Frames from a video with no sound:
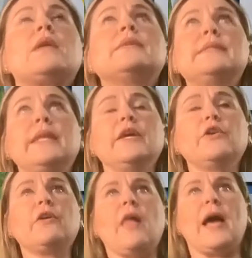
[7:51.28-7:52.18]
sitting in
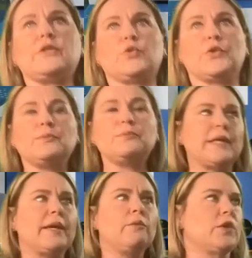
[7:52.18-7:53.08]
our classroom,
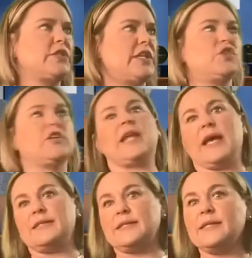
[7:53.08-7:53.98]
say we're teaching
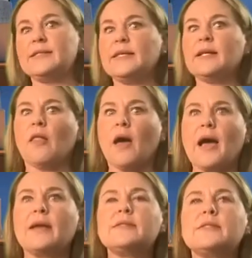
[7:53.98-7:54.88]
an SDC
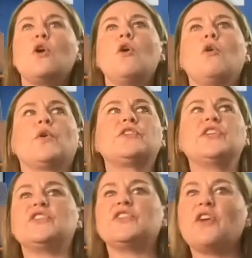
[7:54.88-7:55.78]
class, we're
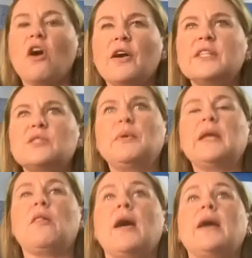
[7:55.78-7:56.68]
teaching an
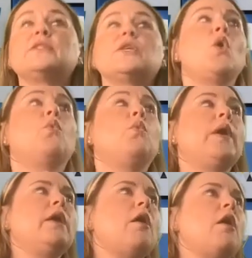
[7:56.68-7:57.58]
RSB class.
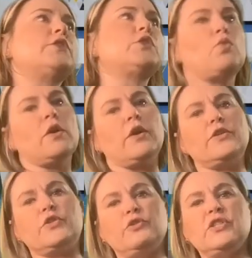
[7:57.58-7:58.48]
We also want our
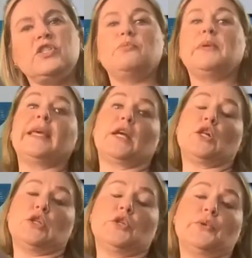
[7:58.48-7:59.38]
students to be
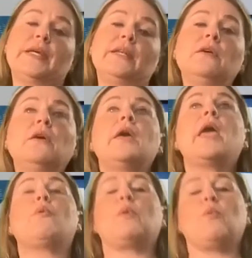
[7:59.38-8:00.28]
included.
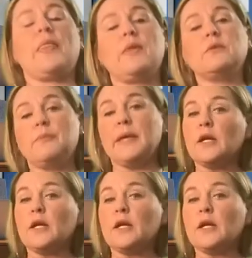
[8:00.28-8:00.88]
We want them to be